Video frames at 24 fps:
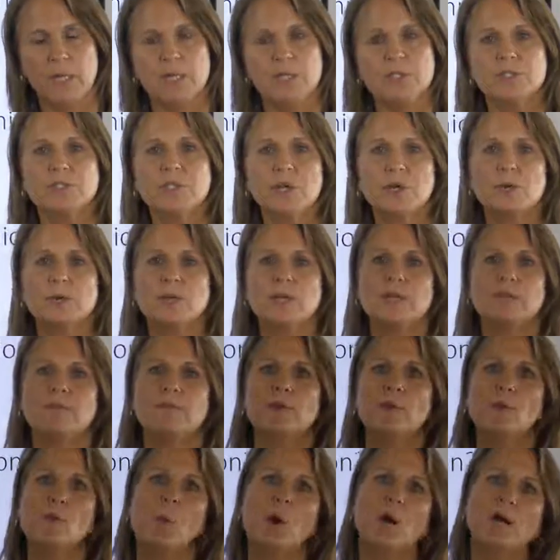So, if
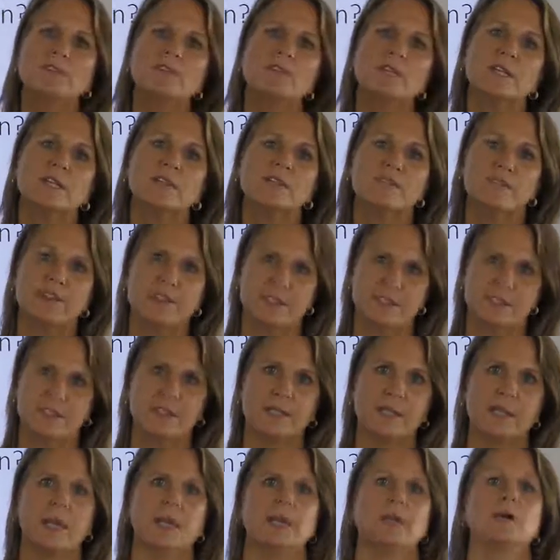you want to
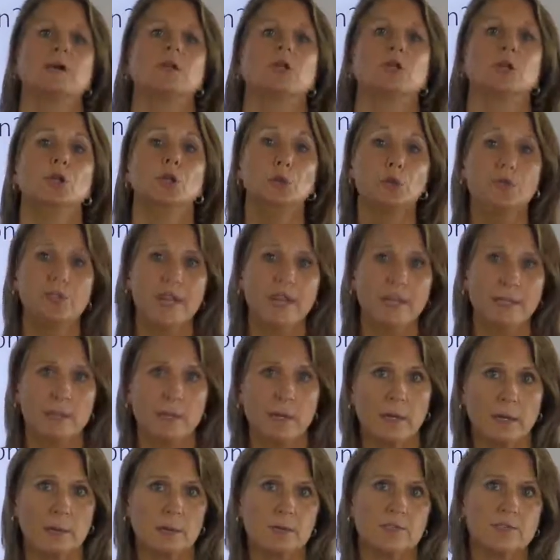investigate a new
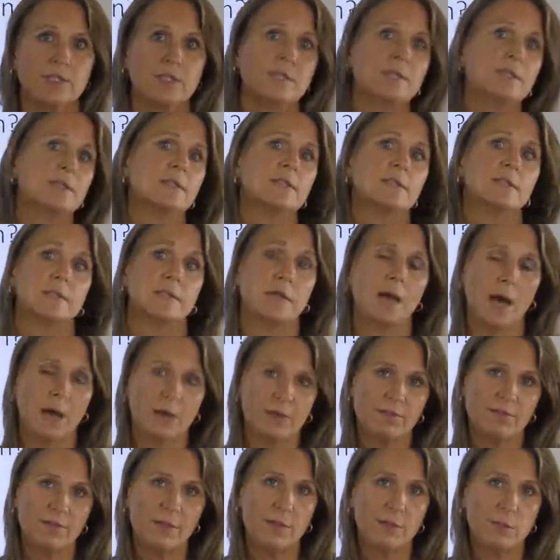technology that is not
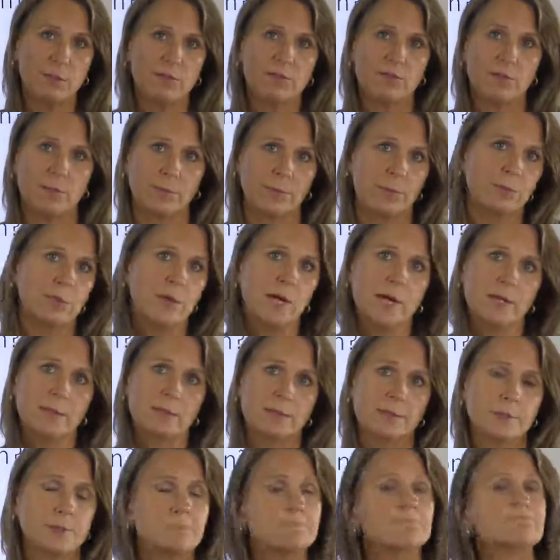available from your
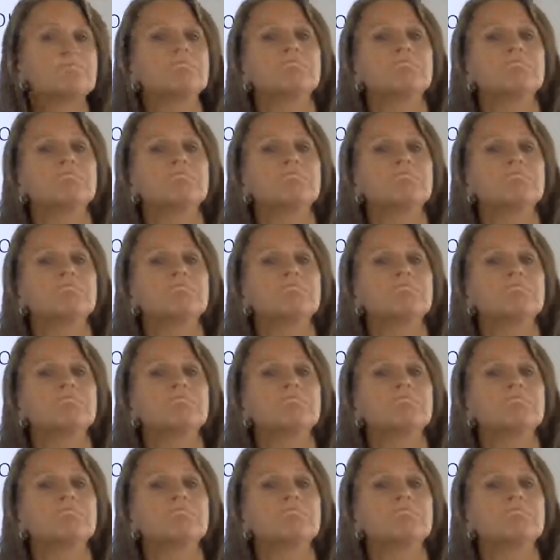doctor,